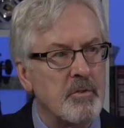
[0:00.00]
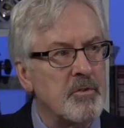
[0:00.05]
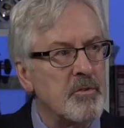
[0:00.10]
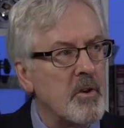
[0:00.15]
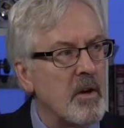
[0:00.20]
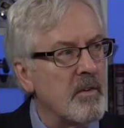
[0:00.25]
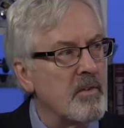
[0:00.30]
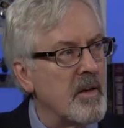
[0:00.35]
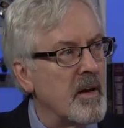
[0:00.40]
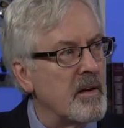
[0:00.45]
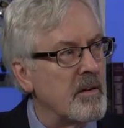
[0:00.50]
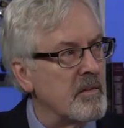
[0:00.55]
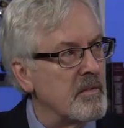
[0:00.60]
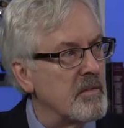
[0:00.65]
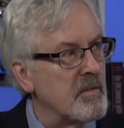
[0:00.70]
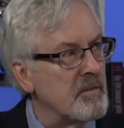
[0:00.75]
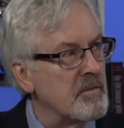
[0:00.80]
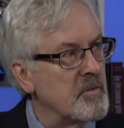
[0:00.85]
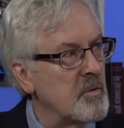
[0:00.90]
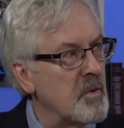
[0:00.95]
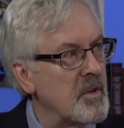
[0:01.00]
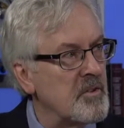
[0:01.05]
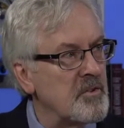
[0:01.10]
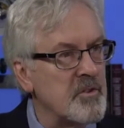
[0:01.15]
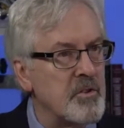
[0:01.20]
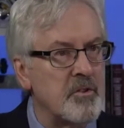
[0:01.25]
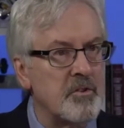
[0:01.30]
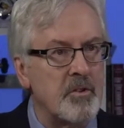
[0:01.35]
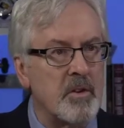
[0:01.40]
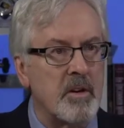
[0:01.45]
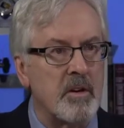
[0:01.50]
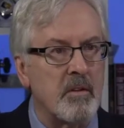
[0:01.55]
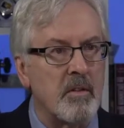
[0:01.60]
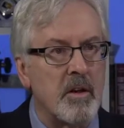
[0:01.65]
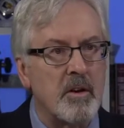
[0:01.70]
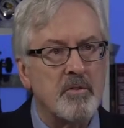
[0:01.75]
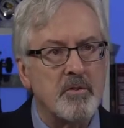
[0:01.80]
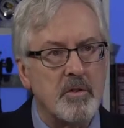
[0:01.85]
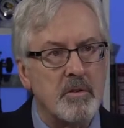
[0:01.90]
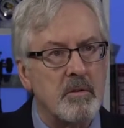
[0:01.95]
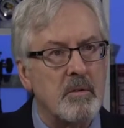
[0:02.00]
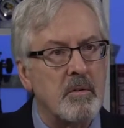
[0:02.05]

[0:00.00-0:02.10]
saw that in the 2016 election